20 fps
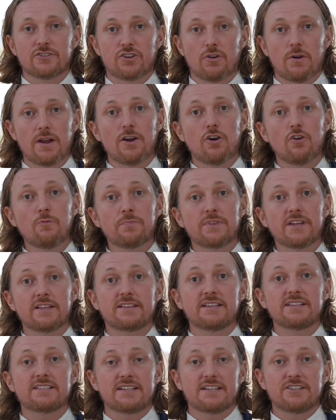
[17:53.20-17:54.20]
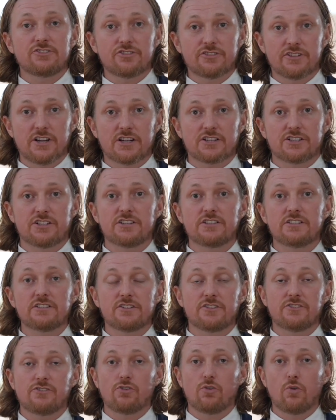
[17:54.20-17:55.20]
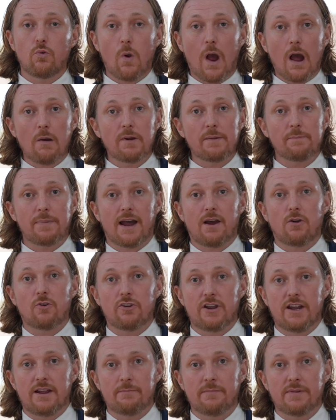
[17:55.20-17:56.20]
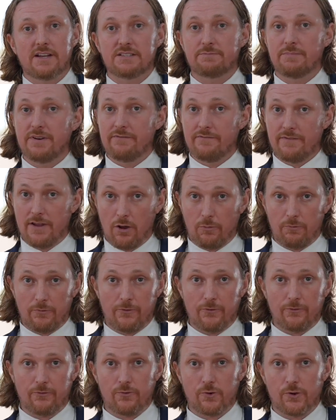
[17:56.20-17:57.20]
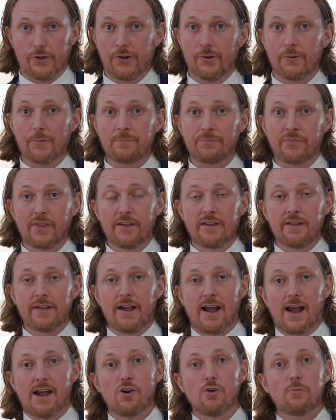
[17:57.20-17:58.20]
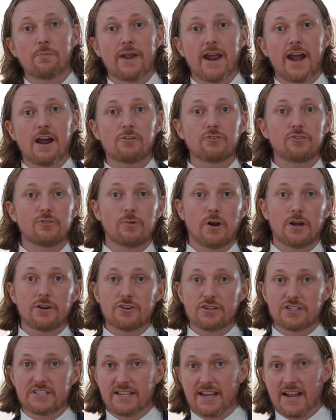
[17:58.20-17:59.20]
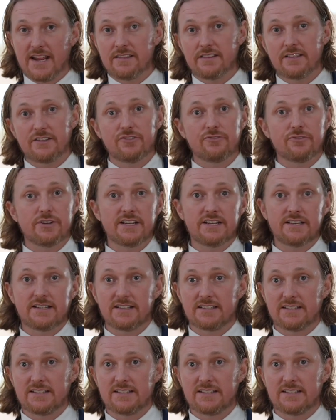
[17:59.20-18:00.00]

So I hope that this introduction to the Huawei Power-M has been helpful for you. I hope now you understand the unique